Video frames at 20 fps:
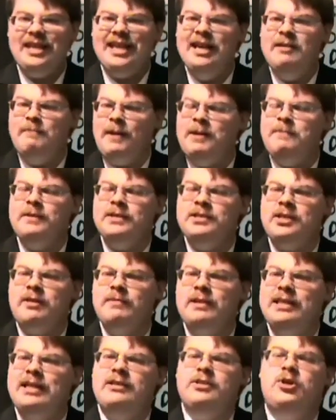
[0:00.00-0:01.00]
it might be
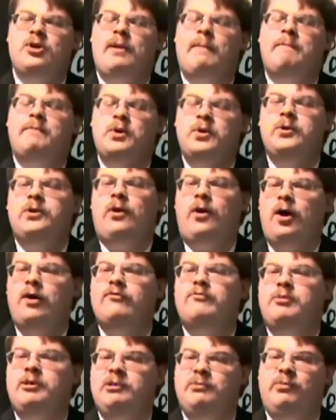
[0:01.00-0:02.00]
something that is going to put off
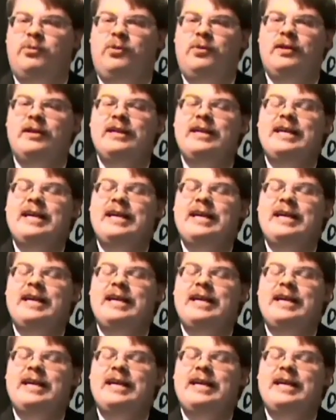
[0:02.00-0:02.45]
people